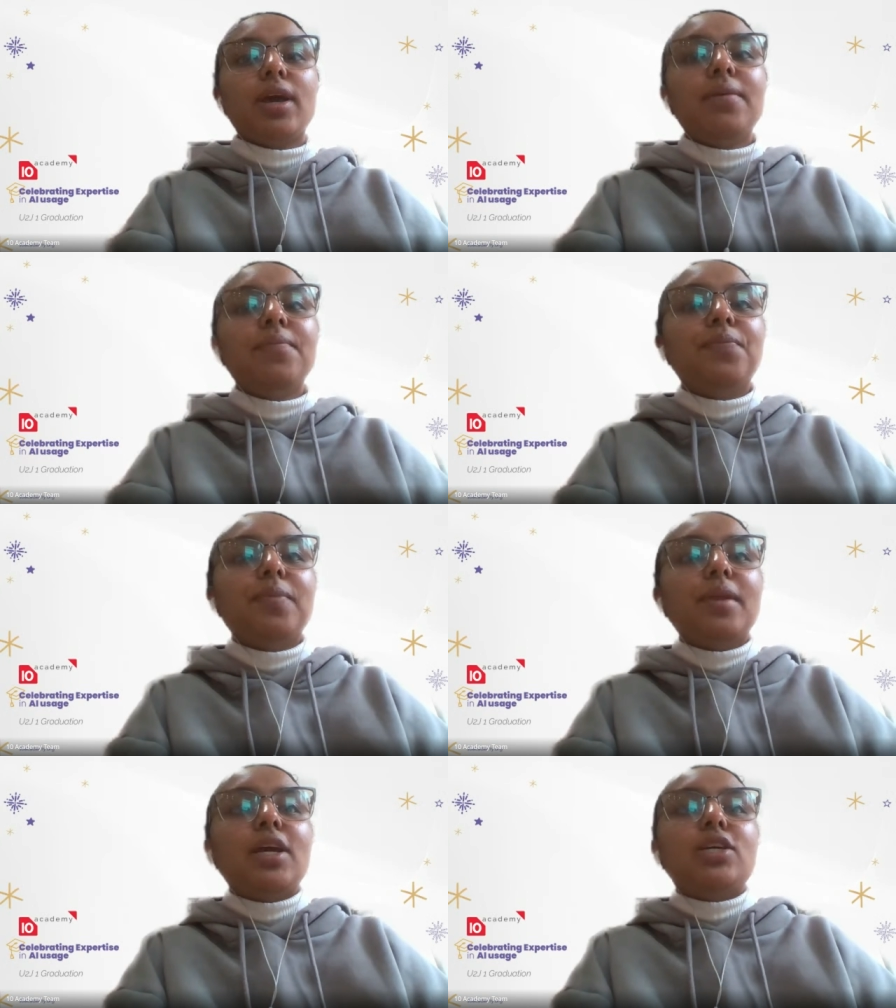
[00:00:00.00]

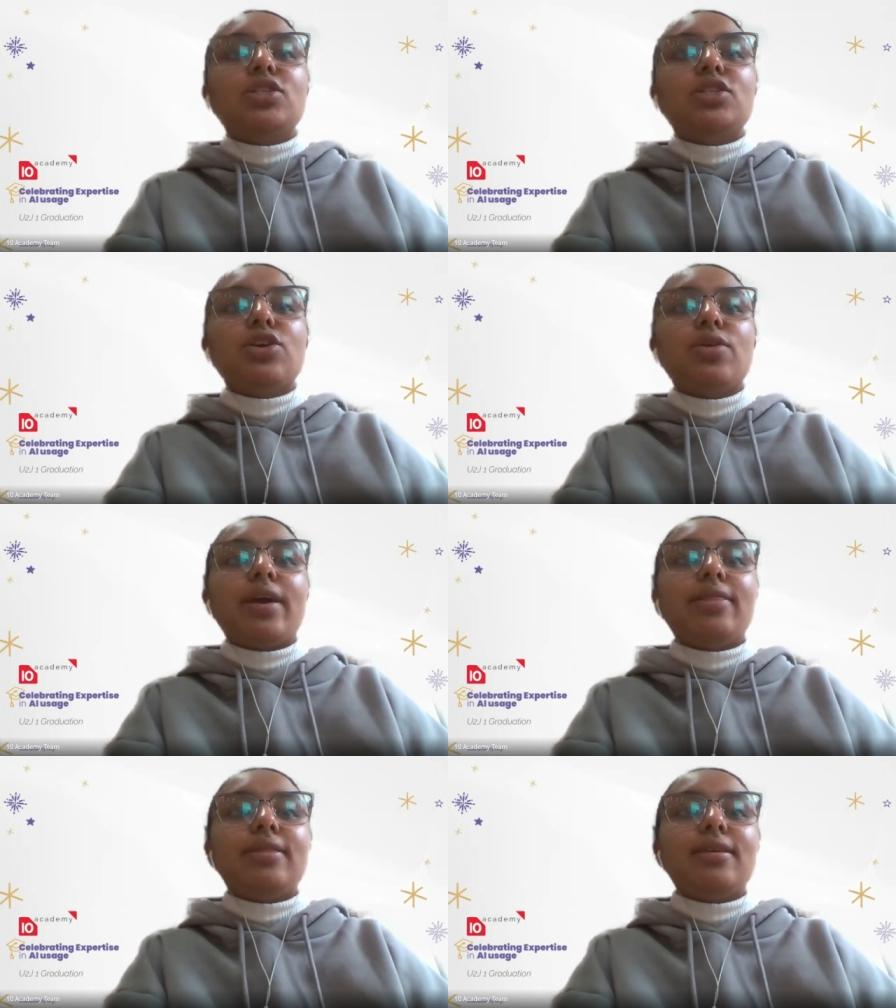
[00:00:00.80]
okay.
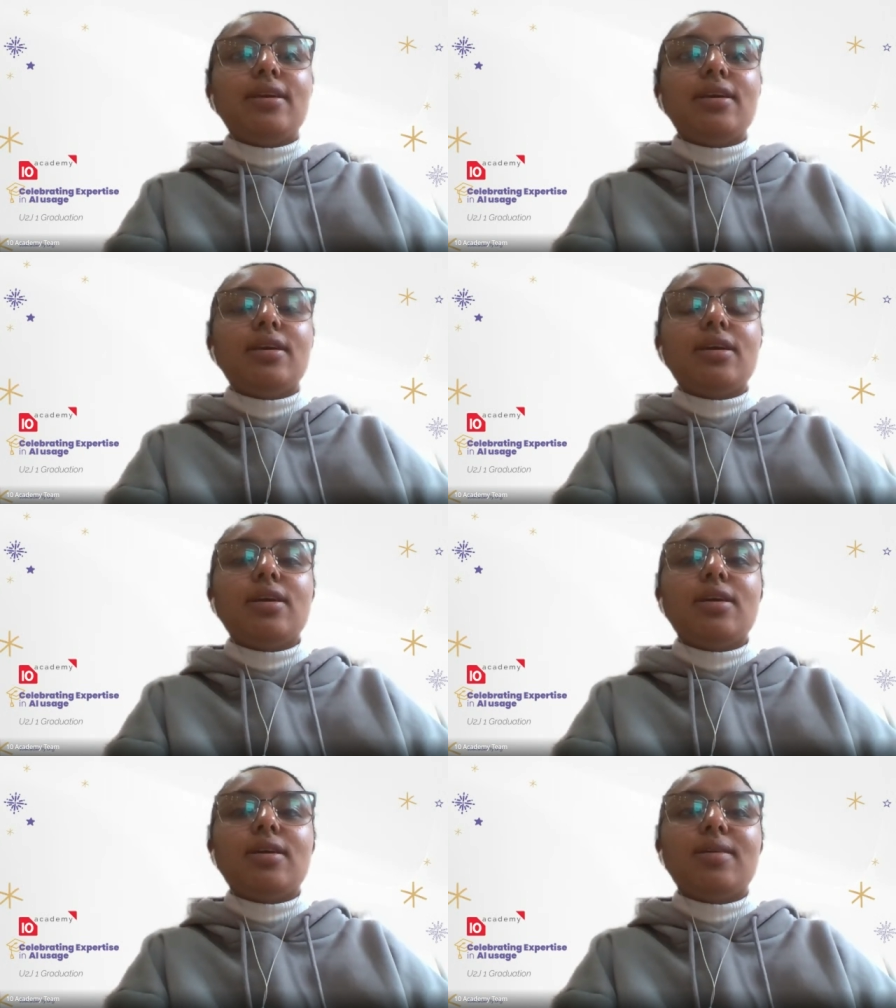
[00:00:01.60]
So I
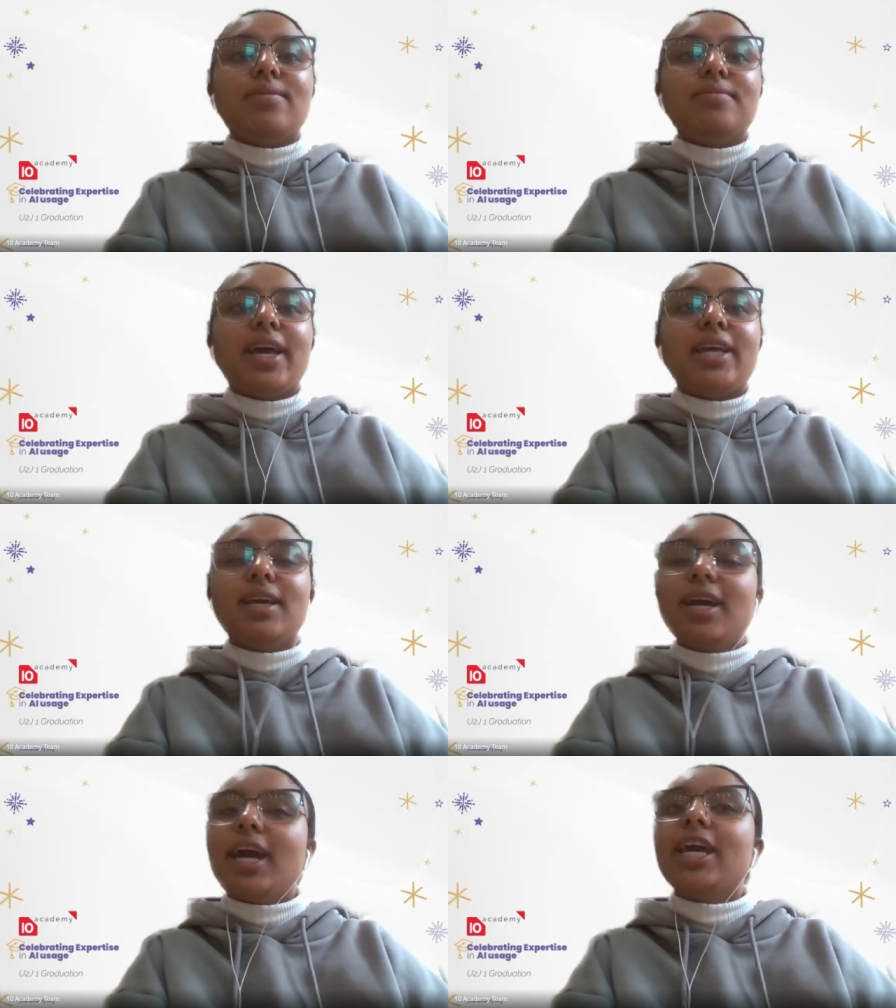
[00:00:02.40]
think um,
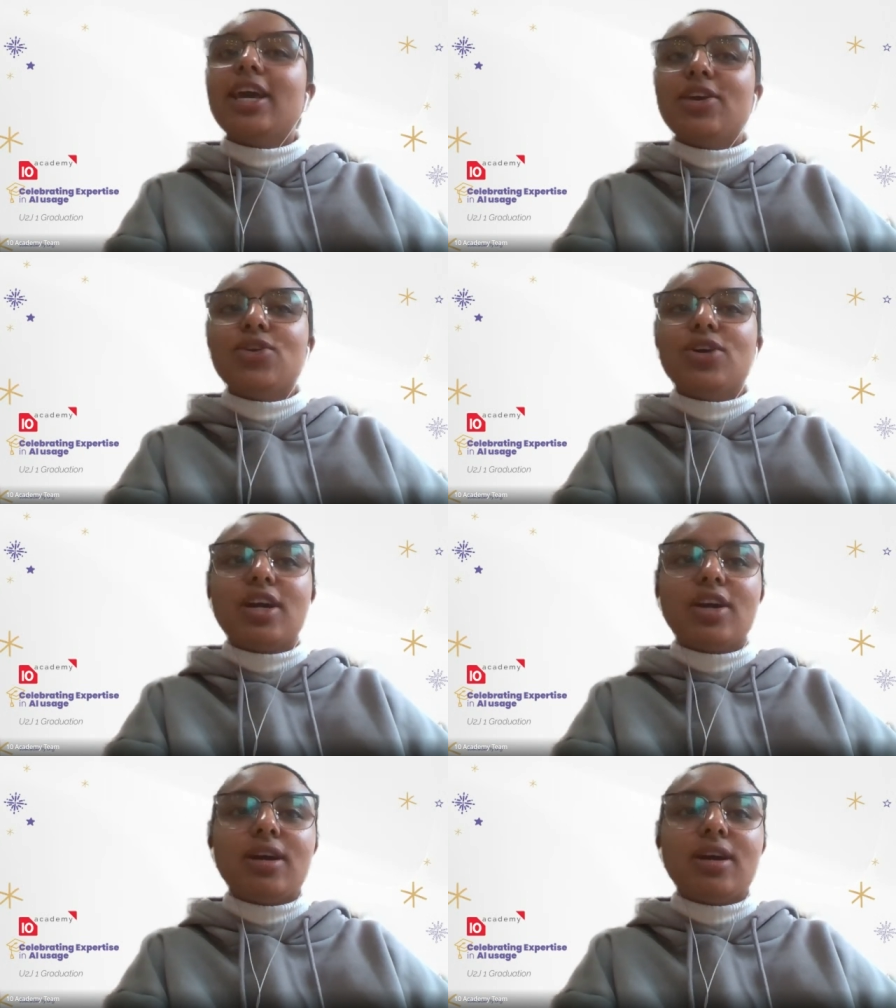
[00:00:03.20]
I think I get
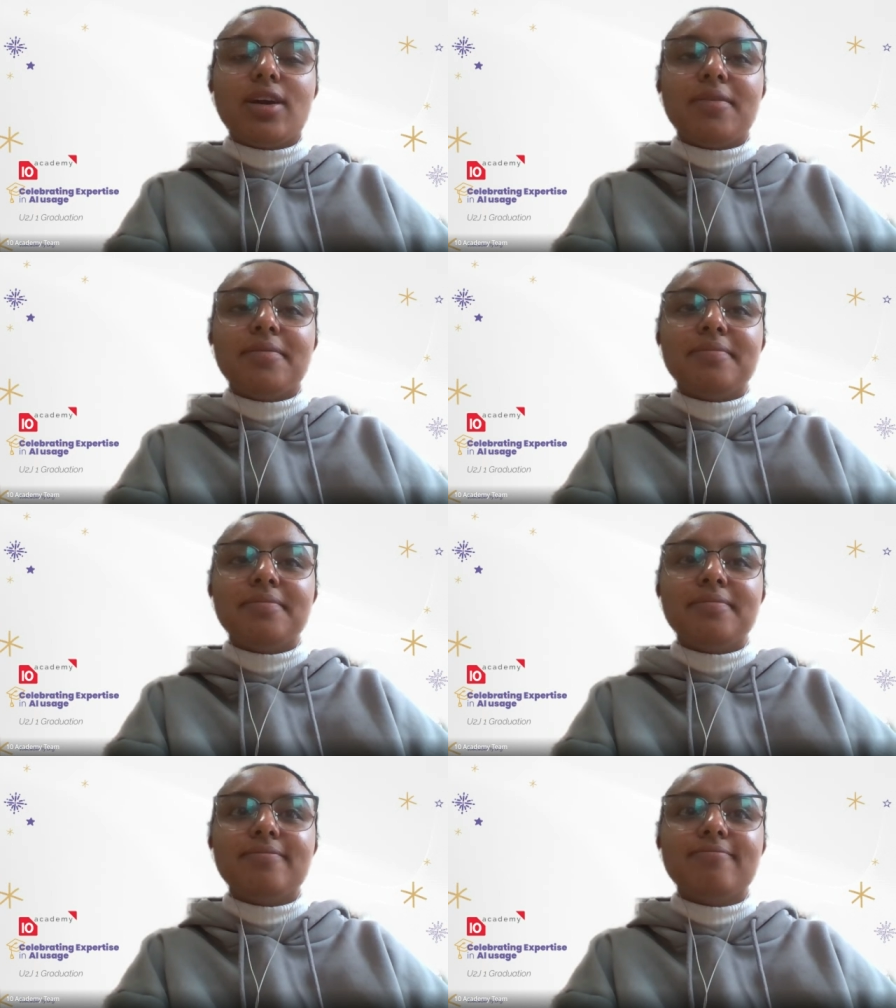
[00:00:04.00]
your
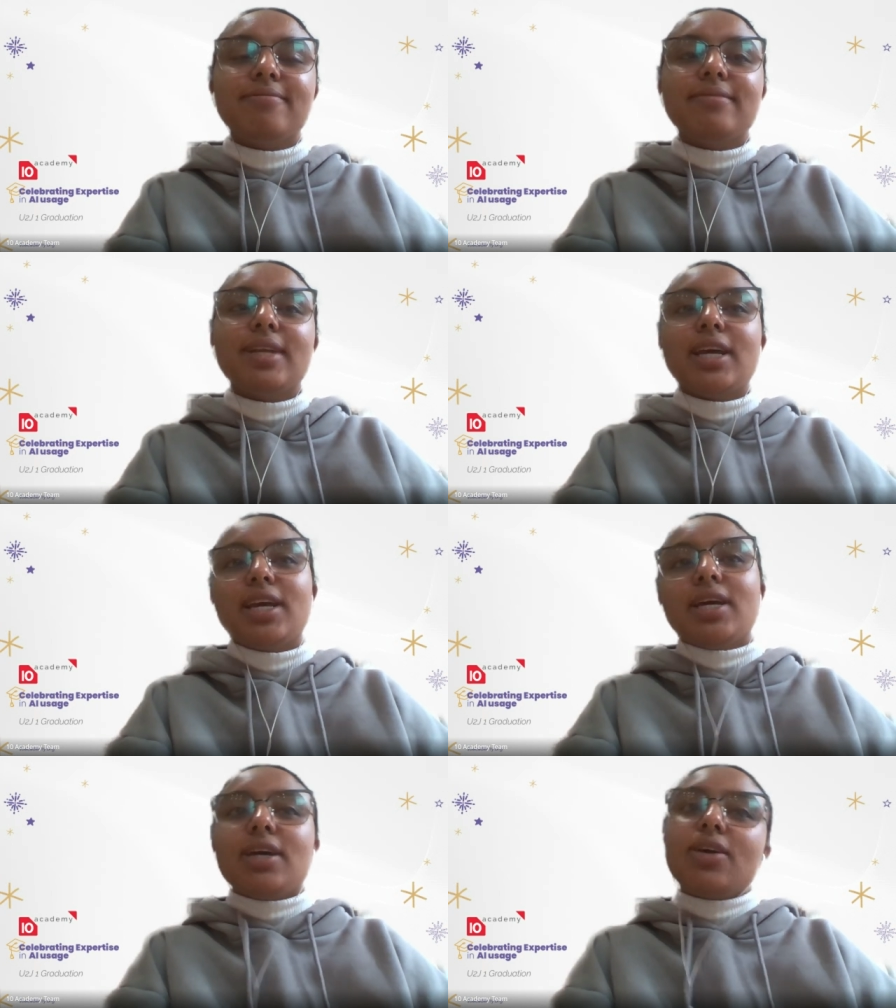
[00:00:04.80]
um,
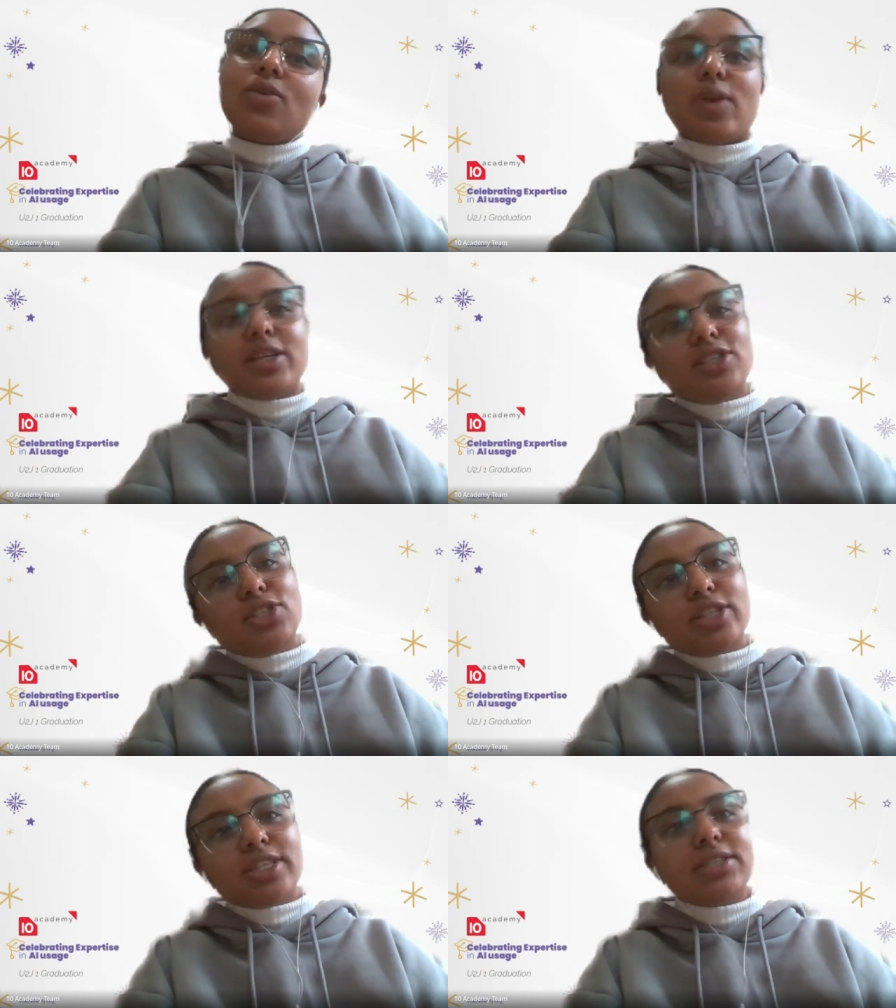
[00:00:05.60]

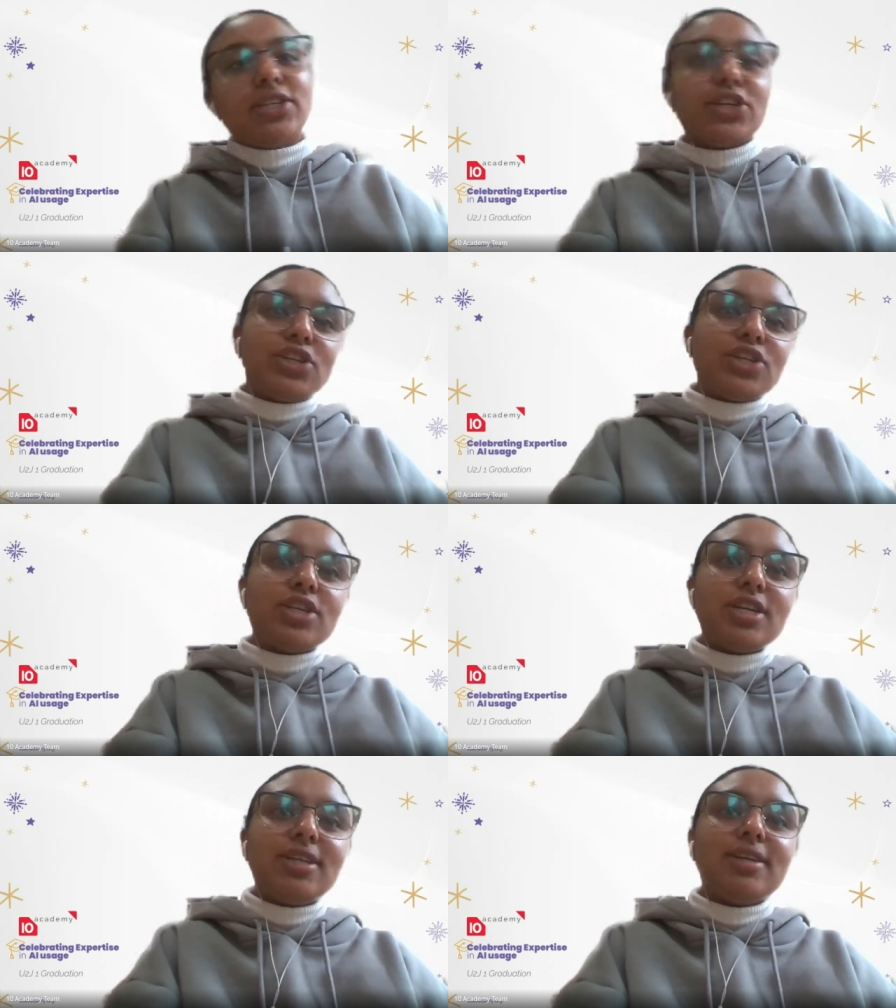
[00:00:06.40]
question
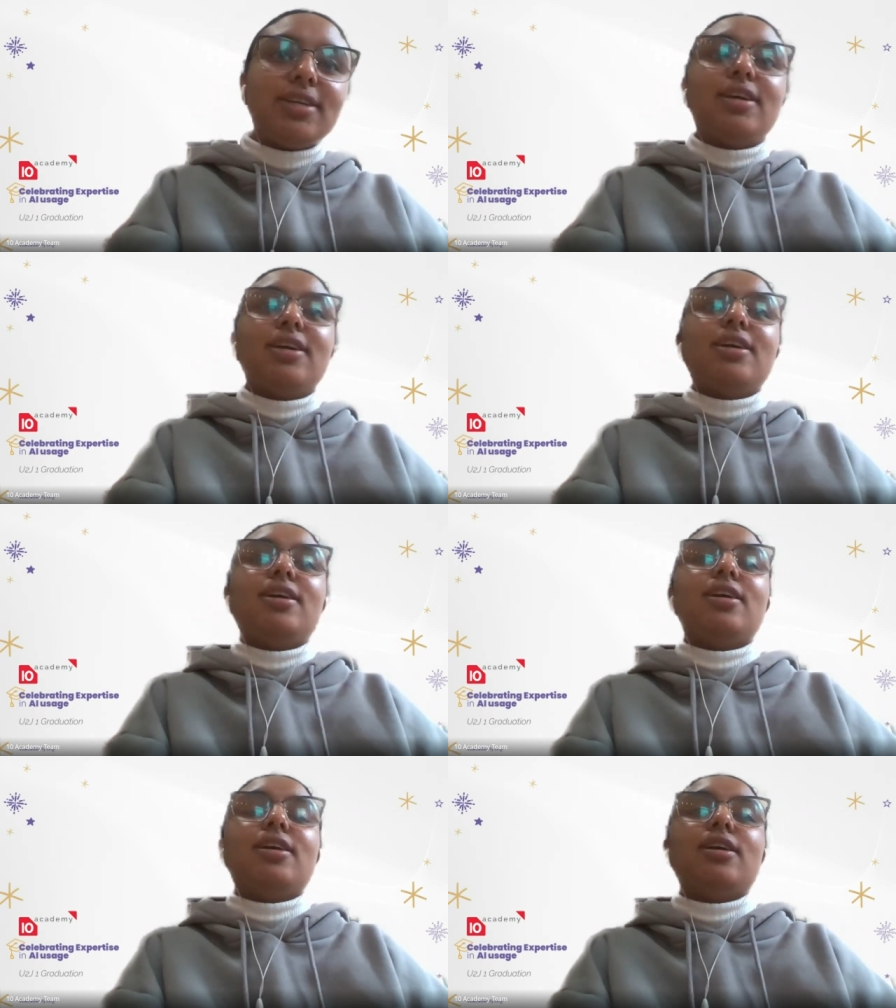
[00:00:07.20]
suggestion.
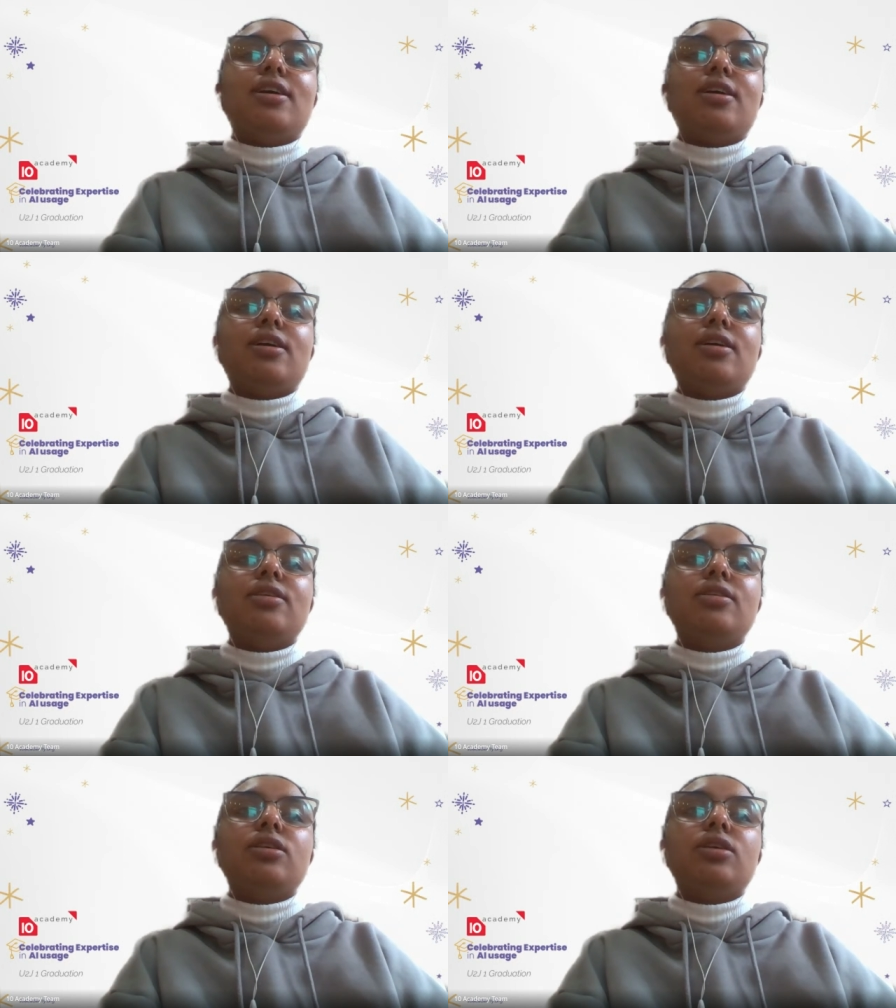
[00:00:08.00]

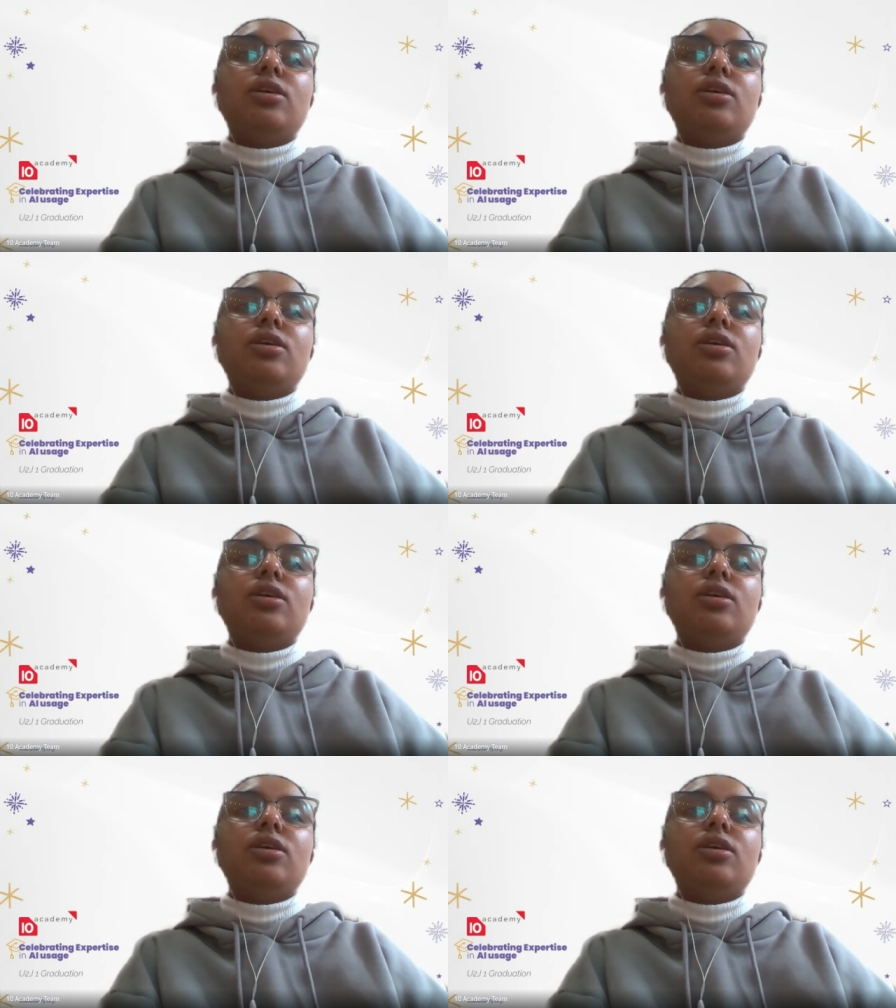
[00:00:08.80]
Uh,